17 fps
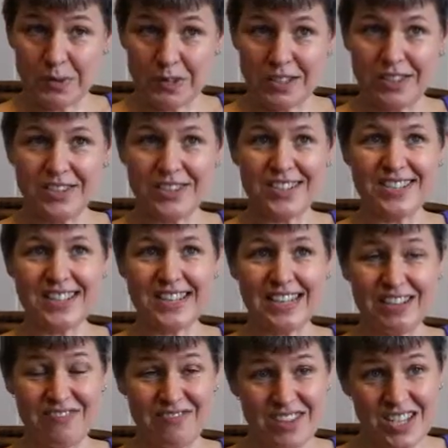more
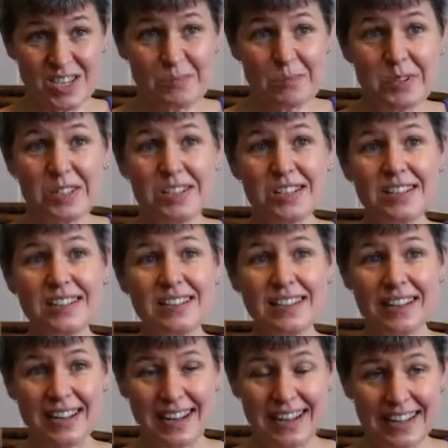logistically feasible
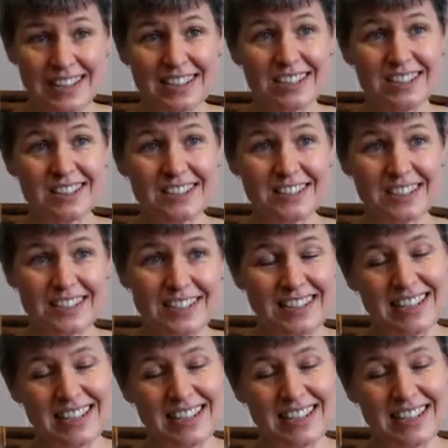and closer.